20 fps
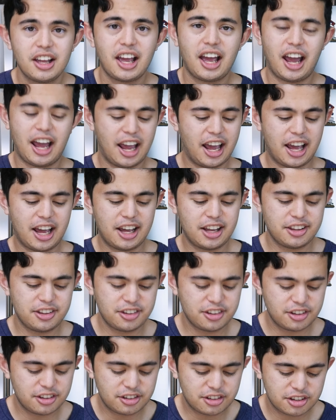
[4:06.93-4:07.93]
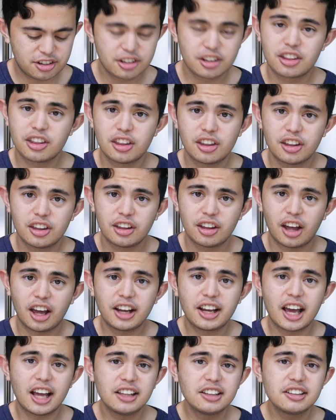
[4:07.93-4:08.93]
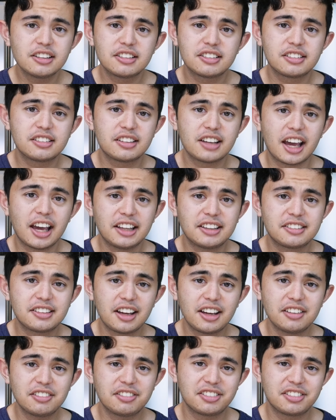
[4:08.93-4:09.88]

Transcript: And again, stay safe,